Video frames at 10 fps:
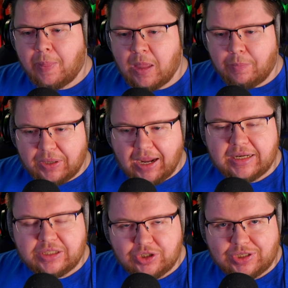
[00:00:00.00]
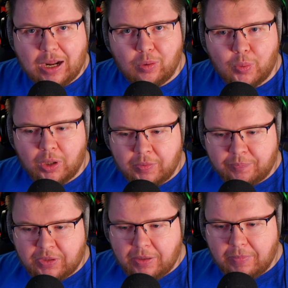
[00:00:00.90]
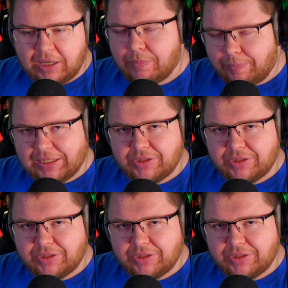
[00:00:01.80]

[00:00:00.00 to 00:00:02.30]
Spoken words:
But I need to now make the big